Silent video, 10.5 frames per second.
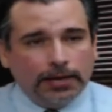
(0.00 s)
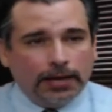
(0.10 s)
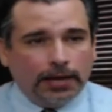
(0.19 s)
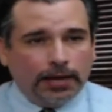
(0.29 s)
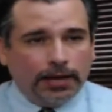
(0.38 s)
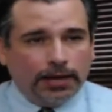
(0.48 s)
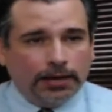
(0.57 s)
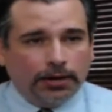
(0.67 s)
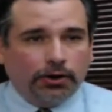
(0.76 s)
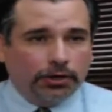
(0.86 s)

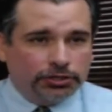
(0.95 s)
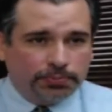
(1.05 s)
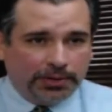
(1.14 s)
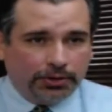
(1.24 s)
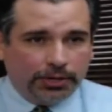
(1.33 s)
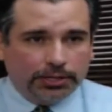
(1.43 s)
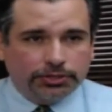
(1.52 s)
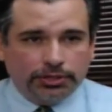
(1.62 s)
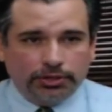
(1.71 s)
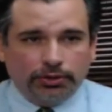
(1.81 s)
and our experience
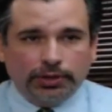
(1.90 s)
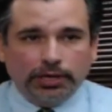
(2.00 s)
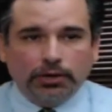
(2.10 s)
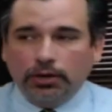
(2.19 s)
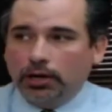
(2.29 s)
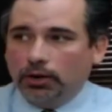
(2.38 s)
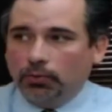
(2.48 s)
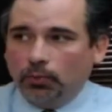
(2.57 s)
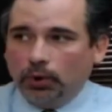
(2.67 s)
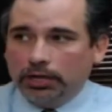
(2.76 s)
in knowing
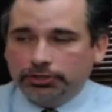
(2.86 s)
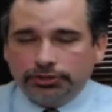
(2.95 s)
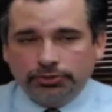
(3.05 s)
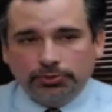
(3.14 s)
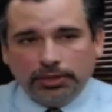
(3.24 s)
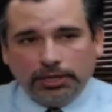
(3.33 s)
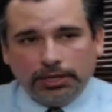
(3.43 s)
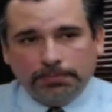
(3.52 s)
what to